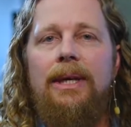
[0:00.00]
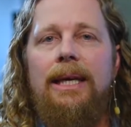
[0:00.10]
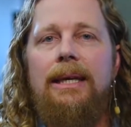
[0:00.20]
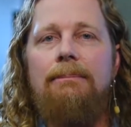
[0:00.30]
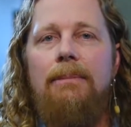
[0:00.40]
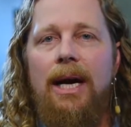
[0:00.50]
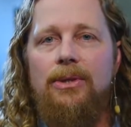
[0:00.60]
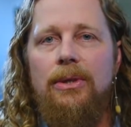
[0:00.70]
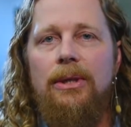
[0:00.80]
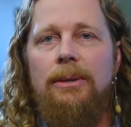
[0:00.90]
into
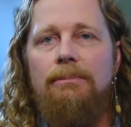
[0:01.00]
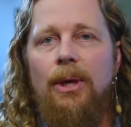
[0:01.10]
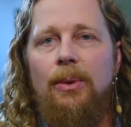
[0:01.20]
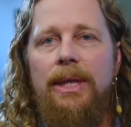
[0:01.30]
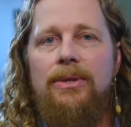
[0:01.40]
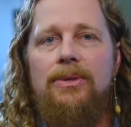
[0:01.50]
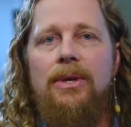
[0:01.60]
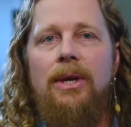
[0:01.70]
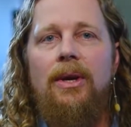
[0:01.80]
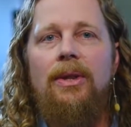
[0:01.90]
modular
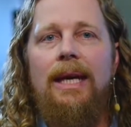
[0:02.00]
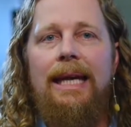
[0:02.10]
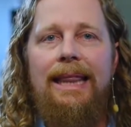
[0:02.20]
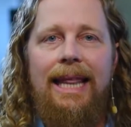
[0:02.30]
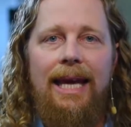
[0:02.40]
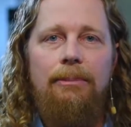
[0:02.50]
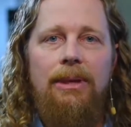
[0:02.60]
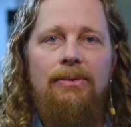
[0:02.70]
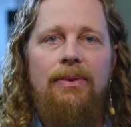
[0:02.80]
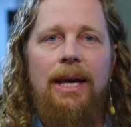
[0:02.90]
components that can then
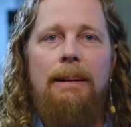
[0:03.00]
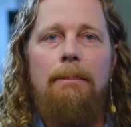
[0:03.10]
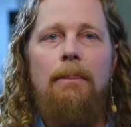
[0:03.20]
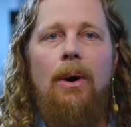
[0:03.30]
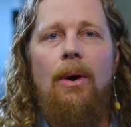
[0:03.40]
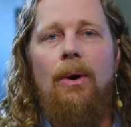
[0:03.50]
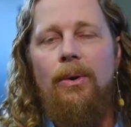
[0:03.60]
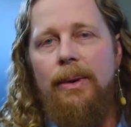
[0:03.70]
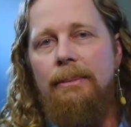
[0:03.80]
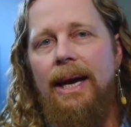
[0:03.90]
be fed all
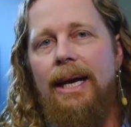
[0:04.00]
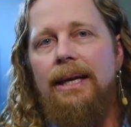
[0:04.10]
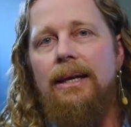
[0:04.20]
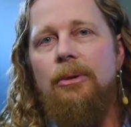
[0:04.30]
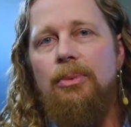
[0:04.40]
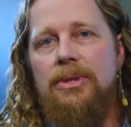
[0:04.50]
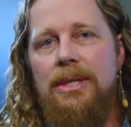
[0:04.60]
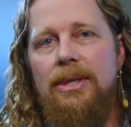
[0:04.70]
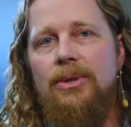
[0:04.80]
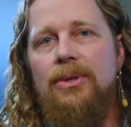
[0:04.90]
the way back into the
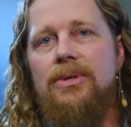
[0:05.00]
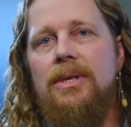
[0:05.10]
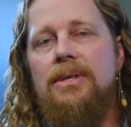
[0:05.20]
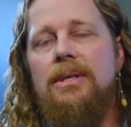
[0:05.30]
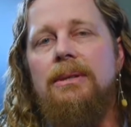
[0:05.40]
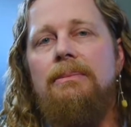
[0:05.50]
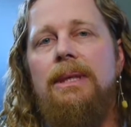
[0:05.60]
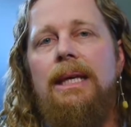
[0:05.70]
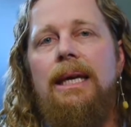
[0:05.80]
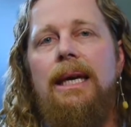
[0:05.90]
procedural system
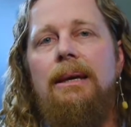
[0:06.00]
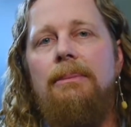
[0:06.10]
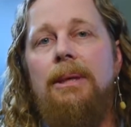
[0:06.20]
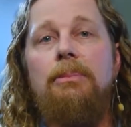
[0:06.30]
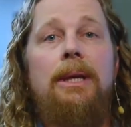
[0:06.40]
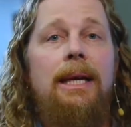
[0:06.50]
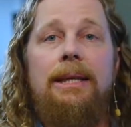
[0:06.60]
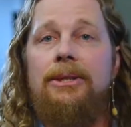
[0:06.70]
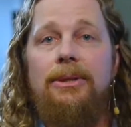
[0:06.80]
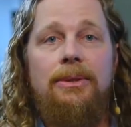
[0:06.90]
and be
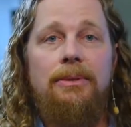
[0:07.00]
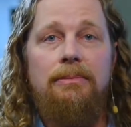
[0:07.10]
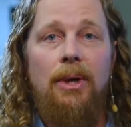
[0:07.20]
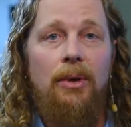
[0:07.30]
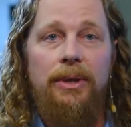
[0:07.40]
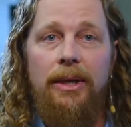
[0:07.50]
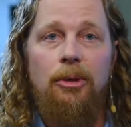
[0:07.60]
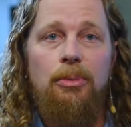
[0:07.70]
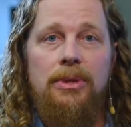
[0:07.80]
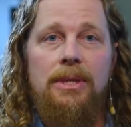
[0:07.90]
applied to all the
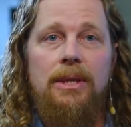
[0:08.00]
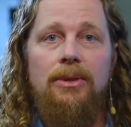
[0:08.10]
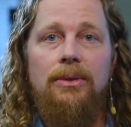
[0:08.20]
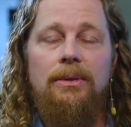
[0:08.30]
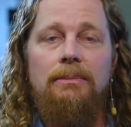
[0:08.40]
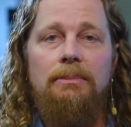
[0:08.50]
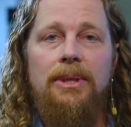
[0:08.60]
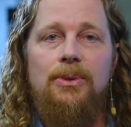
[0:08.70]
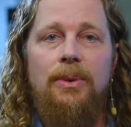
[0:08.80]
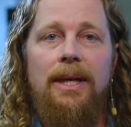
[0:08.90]
other procedural
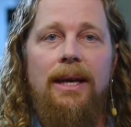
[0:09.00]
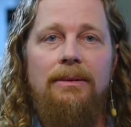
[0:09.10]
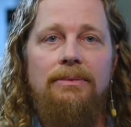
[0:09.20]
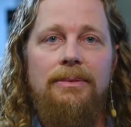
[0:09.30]
bits we have.